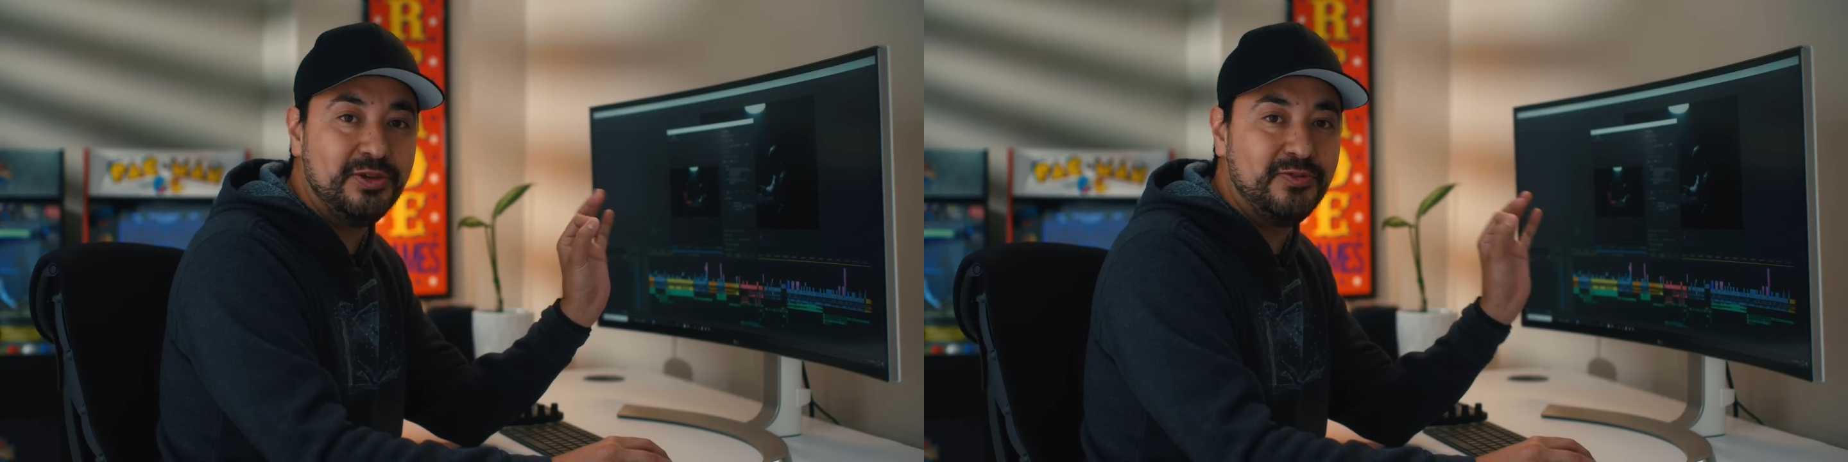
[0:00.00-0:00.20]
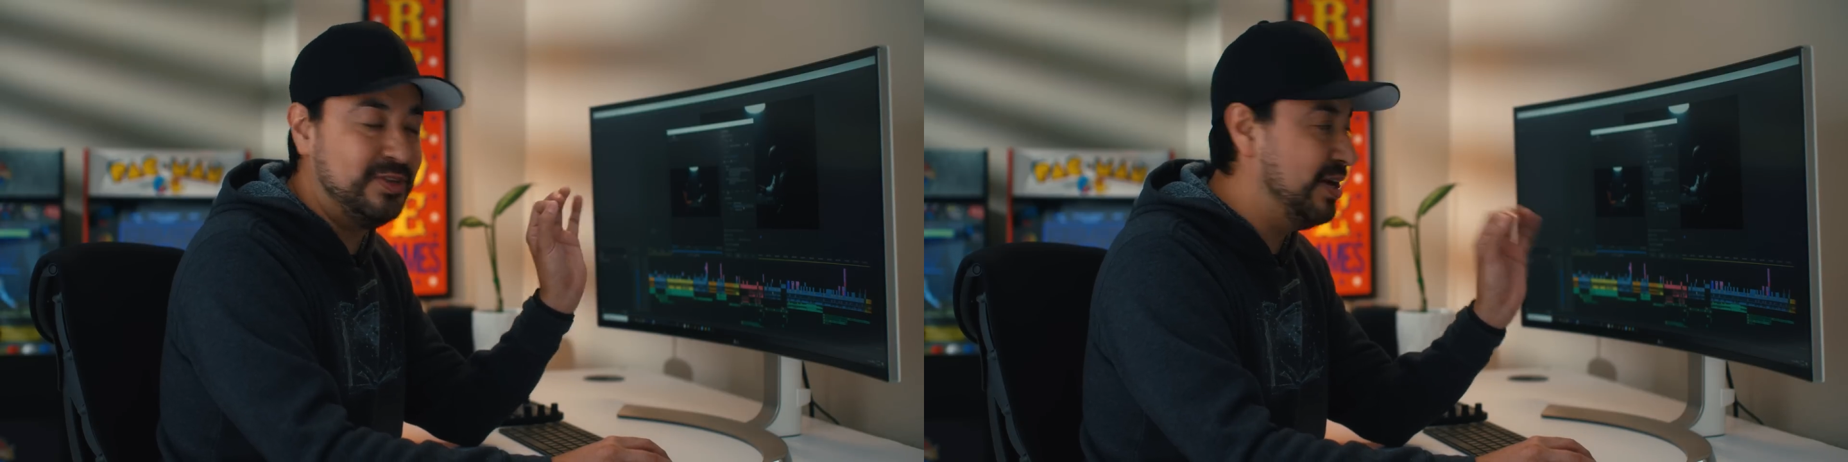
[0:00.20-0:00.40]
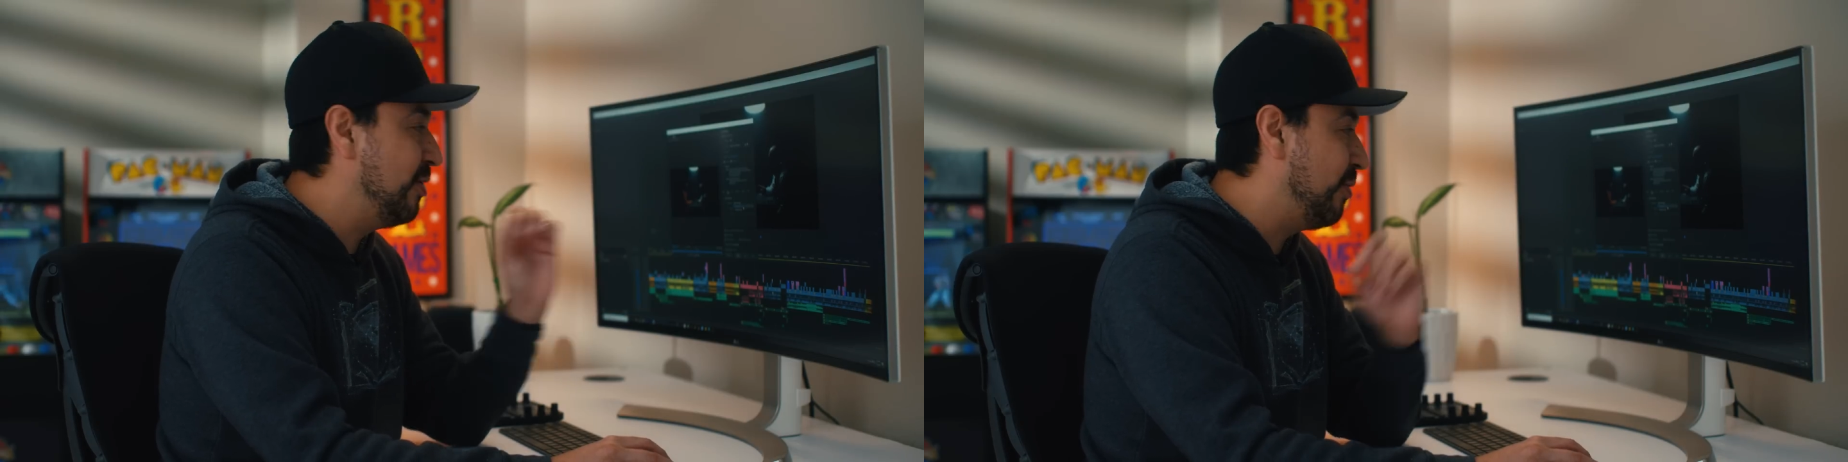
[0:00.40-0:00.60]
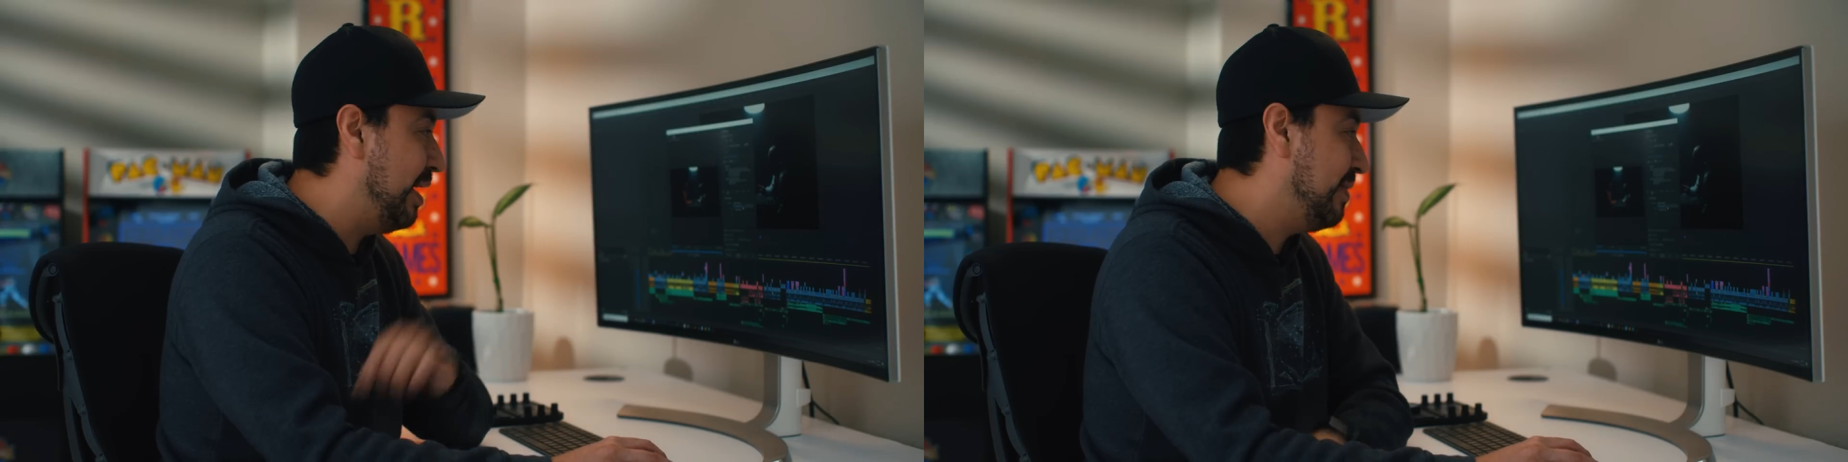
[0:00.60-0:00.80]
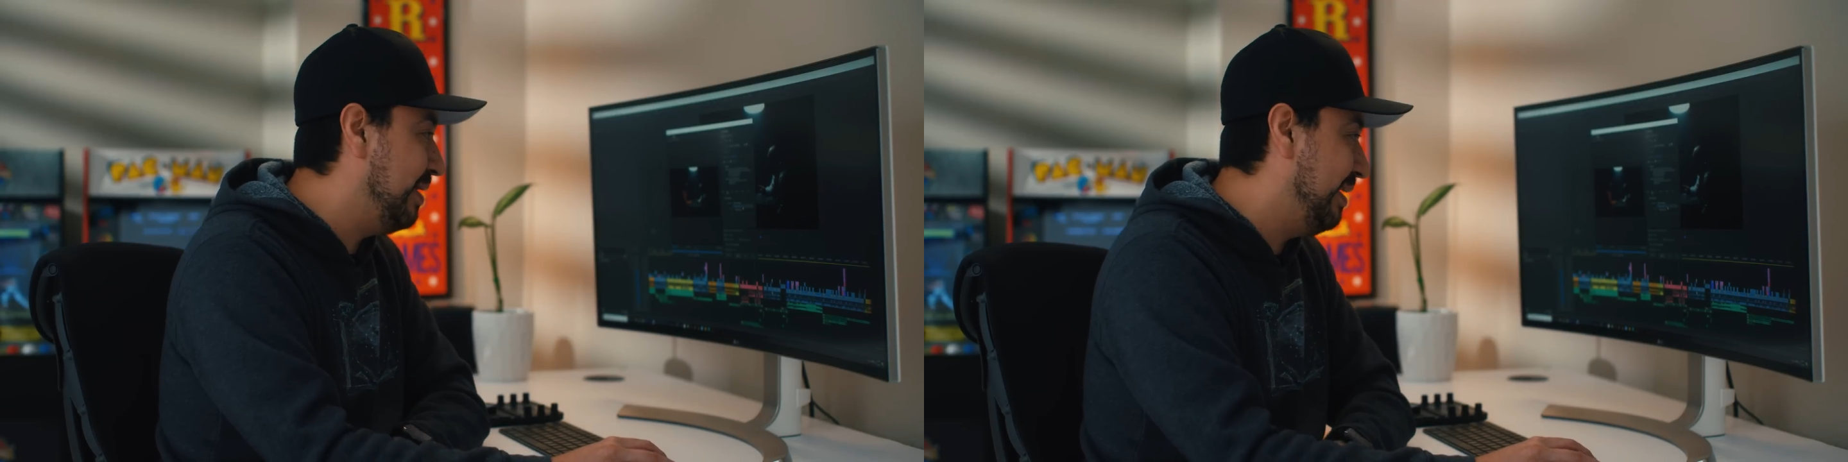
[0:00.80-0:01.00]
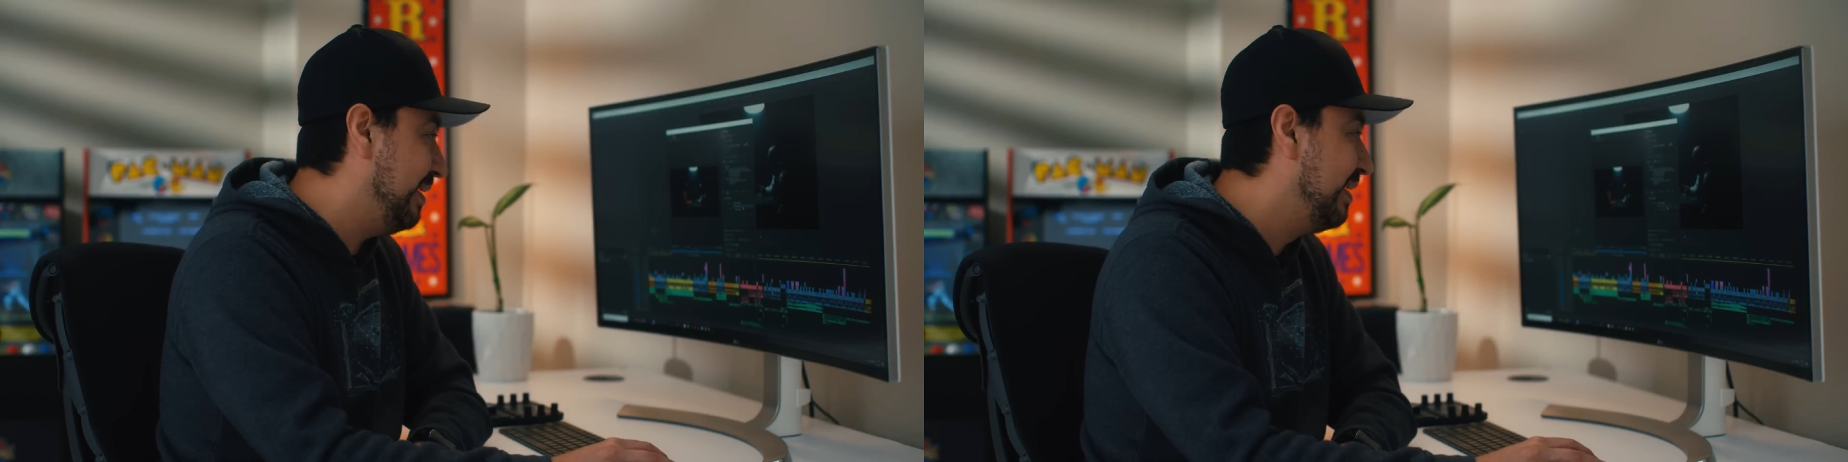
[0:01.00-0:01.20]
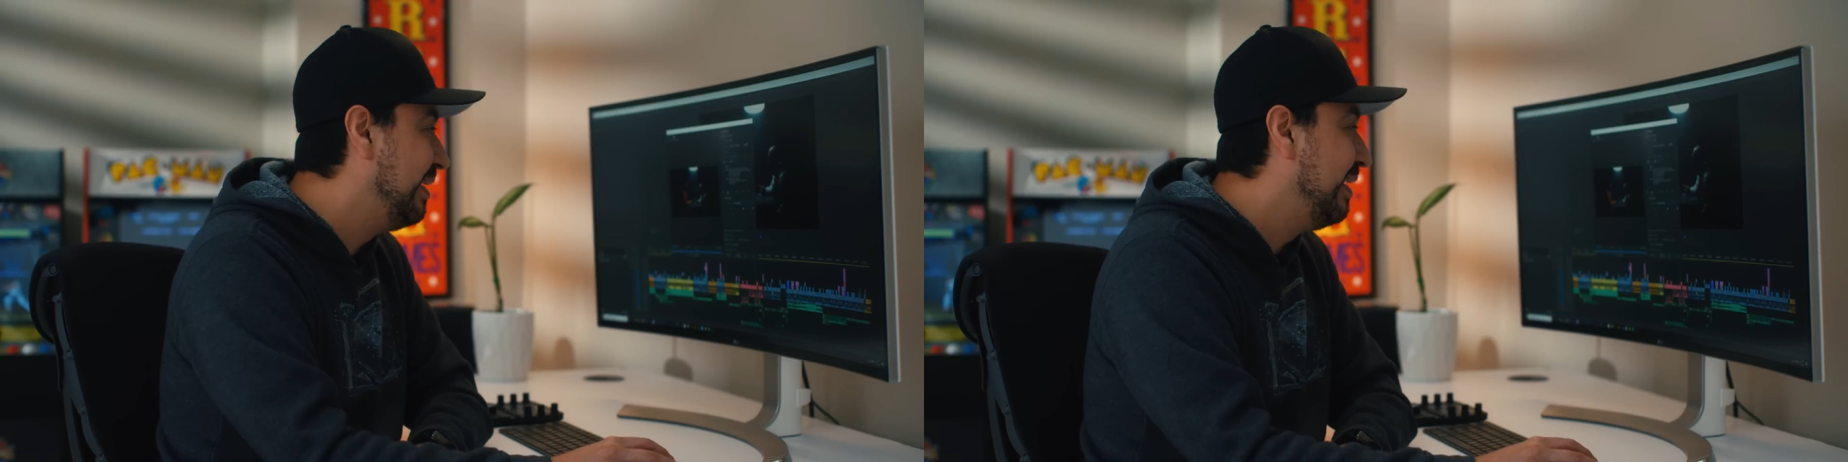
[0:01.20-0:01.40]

you've done the right thing.